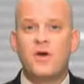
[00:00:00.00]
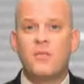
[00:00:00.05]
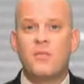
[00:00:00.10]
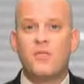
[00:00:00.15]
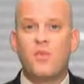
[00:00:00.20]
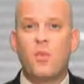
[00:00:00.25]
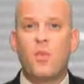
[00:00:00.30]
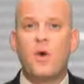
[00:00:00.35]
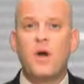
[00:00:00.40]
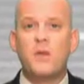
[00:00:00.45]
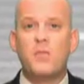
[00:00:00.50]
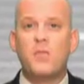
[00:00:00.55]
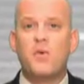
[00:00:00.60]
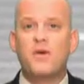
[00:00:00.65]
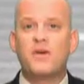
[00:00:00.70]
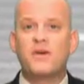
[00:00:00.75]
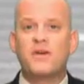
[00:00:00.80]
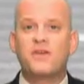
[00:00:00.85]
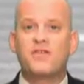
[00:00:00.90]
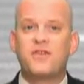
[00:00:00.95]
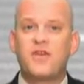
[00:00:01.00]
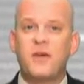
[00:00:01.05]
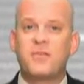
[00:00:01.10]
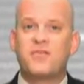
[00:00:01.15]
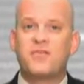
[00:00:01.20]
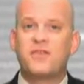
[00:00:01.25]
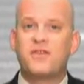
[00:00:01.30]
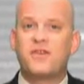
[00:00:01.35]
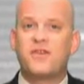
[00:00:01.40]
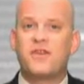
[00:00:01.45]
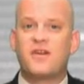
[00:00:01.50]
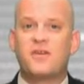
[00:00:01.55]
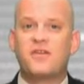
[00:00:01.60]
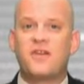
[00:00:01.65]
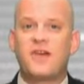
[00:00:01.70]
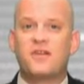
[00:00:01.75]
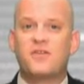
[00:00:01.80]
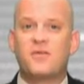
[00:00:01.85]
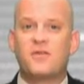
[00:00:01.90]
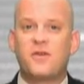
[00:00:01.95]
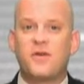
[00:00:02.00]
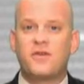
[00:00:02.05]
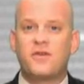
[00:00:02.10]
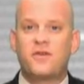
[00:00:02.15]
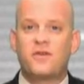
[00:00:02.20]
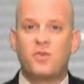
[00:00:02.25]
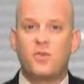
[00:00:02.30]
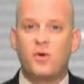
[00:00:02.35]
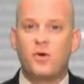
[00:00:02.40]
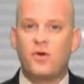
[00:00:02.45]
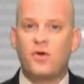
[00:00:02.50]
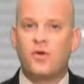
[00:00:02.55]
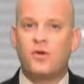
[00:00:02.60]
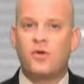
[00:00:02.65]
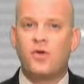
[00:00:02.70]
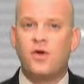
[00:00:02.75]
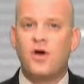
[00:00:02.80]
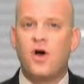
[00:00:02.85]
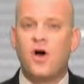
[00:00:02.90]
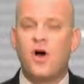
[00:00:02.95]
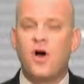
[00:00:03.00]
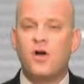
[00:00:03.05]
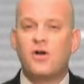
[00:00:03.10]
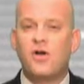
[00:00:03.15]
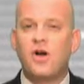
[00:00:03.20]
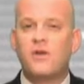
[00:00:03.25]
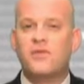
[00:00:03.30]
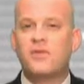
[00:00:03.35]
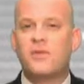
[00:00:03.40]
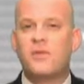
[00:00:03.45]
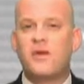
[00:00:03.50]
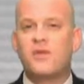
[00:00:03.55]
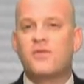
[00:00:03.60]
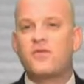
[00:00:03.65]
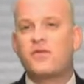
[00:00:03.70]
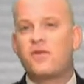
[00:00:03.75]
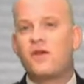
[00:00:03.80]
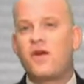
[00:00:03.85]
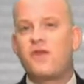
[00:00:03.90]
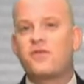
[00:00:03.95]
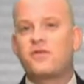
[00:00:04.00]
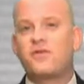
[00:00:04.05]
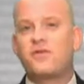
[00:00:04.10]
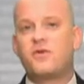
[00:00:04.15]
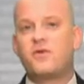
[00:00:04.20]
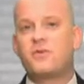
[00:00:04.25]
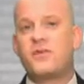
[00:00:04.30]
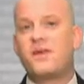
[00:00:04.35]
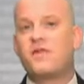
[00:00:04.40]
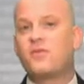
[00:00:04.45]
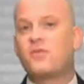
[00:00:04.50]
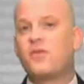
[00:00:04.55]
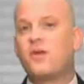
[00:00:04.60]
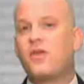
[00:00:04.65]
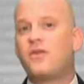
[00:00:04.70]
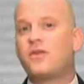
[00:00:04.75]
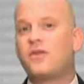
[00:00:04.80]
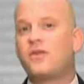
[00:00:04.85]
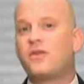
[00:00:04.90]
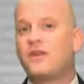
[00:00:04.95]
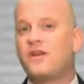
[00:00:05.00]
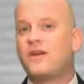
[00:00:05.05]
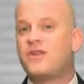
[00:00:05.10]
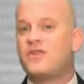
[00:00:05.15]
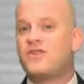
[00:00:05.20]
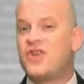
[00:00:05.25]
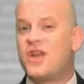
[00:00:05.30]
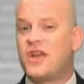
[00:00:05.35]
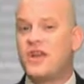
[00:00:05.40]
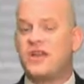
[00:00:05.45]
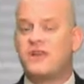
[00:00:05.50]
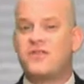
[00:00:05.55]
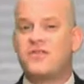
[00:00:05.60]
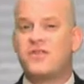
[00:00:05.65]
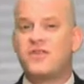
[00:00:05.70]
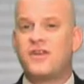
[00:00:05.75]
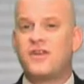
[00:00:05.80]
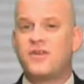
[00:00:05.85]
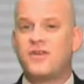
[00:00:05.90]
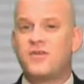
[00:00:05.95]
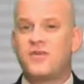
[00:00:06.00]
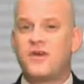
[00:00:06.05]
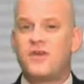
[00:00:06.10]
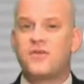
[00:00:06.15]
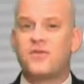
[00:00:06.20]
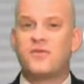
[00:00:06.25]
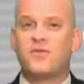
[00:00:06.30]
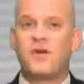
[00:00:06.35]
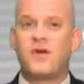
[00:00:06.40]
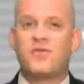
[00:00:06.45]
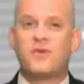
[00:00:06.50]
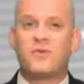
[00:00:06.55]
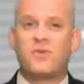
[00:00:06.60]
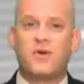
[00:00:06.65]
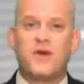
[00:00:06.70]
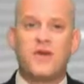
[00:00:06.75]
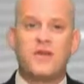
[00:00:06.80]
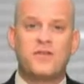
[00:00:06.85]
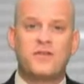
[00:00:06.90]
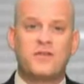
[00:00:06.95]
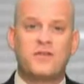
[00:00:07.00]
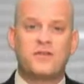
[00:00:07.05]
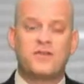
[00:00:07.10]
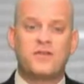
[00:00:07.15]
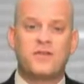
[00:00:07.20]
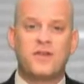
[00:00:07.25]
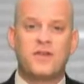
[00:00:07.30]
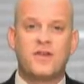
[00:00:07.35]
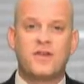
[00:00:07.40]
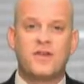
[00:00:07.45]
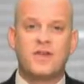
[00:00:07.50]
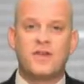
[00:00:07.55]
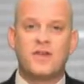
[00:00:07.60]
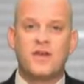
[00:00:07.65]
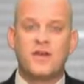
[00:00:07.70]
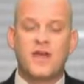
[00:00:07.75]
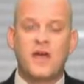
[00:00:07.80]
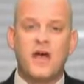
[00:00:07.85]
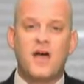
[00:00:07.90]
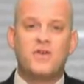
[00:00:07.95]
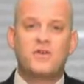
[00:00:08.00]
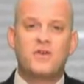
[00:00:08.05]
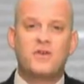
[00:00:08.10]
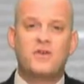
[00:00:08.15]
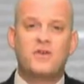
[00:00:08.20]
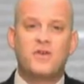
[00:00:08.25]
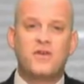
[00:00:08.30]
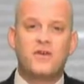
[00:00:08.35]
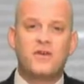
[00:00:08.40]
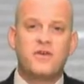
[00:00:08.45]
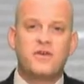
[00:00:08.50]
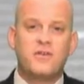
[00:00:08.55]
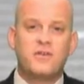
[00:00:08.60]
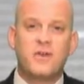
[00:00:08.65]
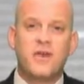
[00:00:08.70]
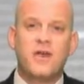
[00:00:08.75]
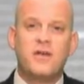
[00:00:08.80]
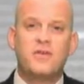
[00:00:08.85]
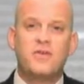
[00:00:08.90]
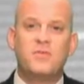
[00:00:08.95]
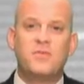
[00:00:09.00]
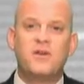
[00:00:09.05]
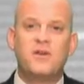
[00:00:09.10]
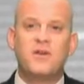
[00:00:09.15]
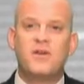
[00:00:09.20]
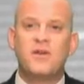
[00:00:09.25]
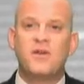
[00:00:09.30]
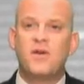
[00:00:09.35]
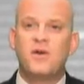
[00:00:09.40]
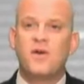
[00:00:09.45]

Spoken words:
But one important exception is that unlike the rest of the world, Hong Kong's demand for large goods remains relatively unchanged in the face of rising prices. As one trader explained to me,